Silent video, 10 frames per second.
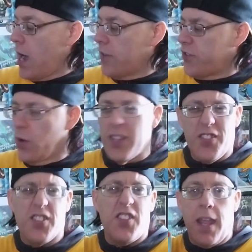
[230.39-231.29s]
So
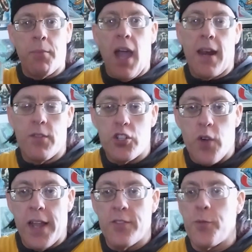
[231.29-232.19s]
it's the same kind of a
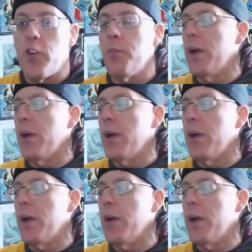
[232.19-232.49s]
transfer.